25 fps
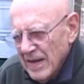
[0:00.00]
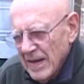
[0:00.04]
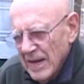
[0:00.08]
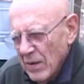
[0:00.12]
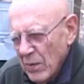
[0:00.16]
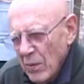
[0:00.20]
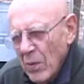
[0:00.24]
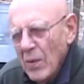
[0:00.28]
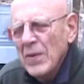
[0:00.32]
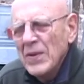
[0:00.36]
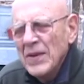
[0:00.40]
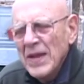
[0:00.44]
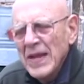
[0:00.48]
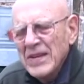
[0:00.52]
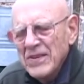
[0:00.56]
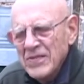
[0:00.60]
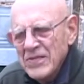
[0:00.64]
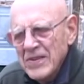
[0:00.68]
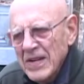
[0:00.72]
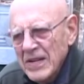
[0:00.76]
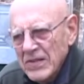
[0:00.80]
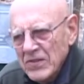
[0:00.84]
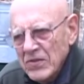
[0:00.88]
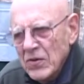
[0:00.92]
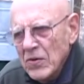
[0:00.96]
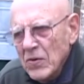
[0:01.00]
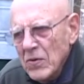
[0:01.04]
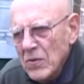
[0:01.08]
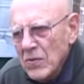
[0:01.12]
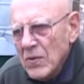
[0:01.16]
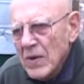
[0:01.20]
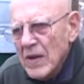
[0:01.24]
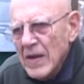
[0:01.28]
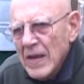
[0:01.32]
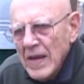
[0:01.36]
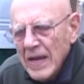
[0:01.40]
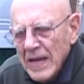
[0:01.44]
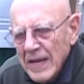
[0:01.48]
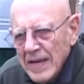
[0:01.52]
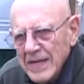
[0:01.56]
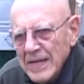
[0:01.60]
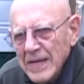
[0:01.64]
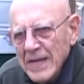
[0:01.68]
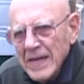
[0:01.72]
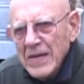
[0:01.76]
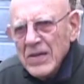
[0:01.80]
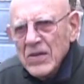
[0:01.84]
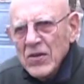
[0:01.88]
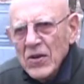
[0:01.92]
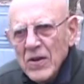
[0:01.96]
Well, that's not true. He
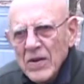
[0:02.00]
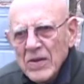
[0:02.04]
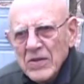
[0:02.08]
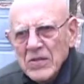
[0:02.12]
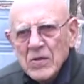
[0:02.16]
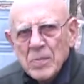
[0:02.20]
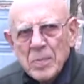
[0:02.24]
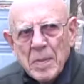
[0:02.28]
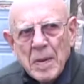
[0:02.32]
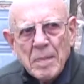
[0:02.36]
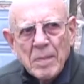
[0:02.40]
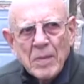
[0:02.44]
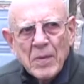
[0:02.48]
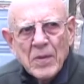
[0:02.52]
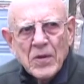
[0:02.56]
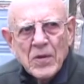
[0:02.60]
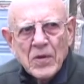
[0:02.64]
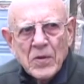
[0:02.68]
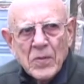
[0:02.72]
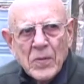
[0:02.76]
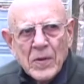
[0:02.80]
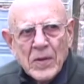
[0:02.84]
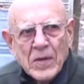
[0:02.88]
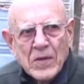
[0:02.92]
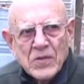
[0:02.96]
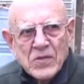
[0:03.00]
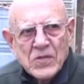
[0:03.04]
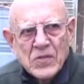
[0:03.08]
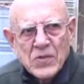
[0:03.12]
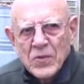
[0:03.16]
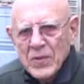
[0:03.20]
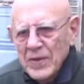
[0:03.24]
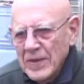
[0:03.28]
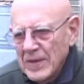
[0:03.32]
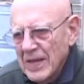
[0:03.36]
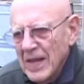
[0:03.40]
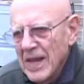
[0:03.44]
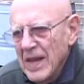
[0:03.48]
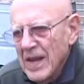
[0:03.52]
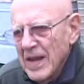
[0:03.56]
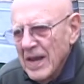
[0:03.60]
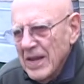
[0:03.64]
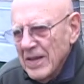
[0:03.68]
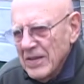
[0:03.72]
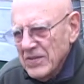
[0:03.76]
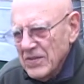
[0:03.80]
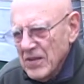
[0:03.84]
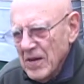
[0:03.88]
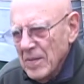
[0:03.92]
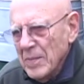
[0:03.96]
did talk to people that knew what he was doing,
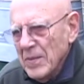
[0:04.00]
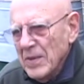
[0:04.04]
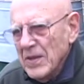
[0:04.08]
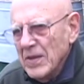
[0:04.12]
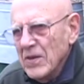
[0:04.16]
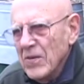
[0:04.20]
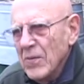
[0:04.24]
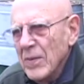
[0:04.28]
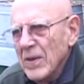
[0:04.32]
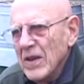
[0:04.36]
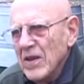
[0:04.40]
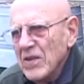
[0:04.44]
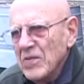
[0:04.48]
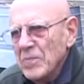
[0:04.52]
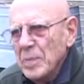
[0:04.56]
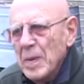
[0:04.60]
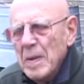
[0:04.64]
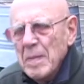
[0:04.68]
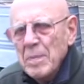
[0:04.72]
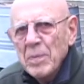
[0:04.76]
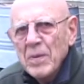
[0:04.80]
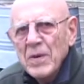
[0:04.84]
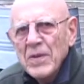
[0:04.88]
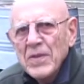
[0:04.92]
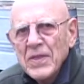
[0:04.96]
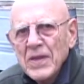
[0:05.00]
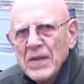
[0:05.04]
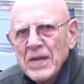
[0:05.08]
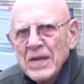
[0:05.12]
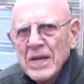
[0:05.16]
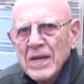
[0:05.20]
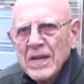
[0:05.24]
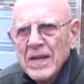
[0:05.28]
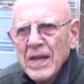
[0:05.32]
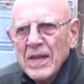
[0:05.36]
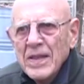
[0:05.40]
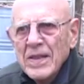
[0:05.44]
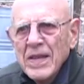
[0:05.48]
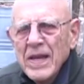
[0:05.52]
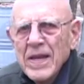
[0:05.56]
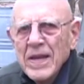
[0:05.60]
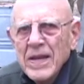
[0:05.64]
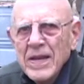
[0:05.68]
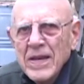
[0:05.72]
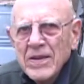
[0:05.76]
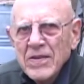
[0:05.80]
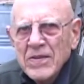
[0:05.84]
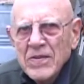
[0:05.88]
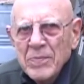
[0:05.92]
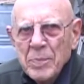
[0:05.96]
some of the greatest people in
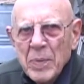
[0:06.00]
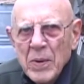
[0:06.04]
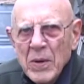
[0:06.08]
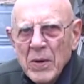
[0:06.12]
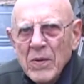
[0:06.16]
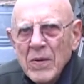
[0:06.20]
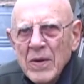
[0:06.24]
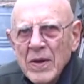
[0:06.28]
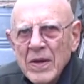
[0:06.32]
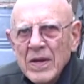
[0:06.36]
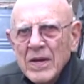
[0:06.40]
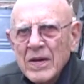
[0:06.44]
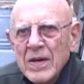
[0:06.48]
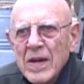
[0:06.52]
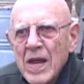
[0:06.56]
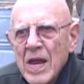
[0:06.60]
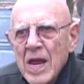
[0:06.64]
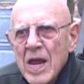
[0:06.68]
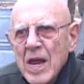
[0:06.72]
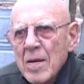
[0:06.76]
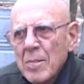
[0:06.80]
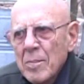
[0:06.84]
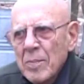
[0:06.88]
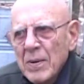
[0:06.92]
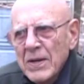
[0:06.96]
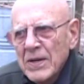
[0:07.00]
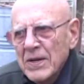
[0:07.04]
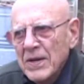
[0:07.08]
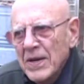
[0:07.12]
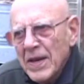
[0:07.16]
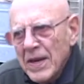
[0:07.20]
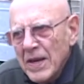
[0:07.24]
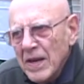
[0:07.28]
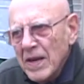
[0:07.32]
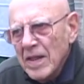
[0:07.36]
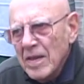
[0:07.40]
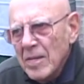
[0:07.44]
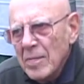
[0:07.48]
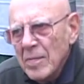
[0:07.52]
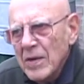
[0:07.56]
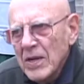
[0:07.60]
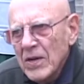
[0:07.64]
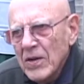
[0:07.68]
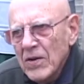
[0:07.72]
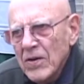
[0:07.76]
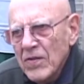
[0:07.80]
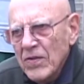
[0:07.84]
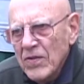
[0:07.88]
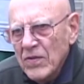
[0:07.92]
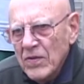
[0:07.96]
his period, but none of them
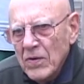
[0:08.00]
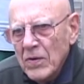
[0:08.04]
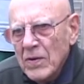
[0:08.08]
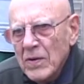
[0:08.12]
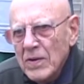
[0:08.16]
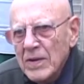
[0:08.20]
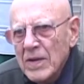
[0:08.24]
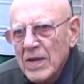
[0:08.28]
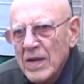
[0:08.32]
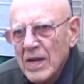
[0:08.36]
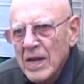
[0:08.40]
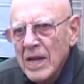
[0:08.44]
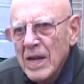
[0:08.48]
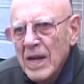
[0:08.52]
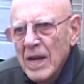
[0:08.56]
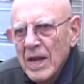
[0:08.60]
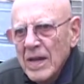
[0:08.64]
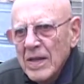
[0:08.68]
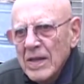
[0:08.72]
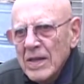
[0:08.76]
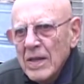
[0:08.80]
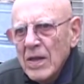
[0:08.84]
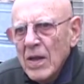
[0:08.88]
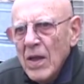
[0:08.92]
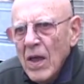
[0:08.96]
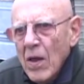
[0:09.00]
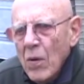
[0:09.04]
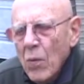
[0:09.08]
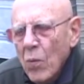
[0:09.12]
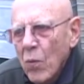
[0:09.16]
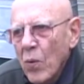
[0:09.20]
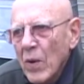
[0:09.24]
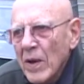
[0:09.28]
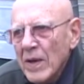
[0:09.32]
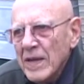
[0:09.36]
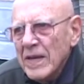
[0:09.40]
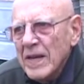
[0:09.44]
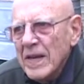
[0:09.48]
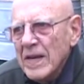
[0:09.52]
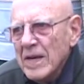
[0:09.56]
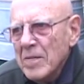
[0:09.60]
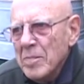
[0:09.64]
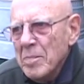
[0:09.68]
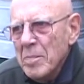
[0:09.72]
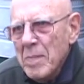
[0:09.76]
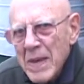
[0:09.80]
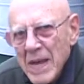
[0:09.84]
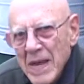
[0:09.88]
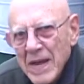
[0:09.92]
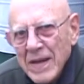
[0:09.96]
understood what it
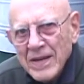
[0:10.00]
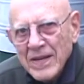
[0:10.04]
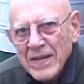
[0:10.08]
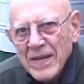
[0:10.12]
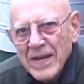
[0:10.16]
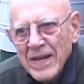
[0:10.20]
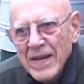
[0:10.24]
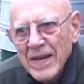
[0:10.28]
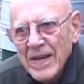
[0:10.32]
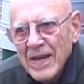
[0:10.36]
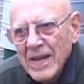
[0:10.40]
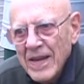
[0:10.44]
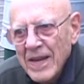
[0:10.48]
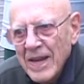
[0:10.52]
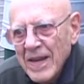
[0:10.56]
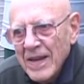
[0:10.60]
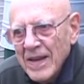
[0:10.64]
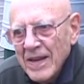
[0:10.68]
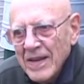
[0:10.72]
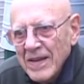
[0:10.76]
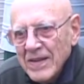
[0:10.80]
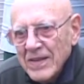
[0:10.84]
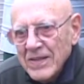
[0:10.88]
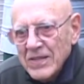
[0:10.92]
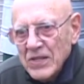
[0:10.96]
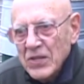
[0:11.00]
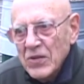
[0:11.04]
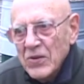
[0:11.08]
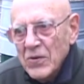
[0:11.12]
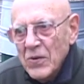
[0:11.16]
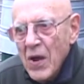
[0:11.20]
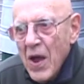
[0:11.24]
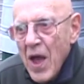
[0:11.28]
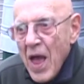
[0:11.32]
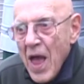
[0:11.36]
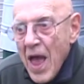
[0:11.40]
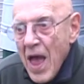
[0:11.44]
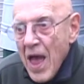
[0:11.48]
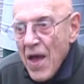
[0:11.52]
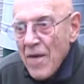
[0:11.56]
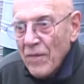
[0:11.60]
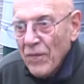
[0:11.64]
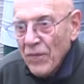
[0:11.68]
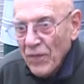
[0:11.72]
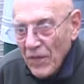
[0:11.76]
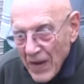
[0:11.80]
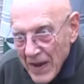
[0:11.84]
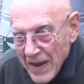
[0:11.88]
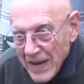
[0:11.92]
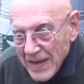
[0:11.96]
meant to
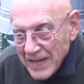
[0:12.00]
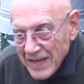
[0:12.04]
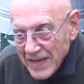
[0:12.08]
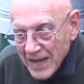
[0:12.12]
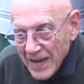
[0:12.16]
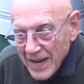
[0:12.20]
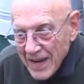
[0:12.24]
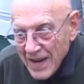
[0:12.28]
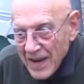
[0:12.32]
fight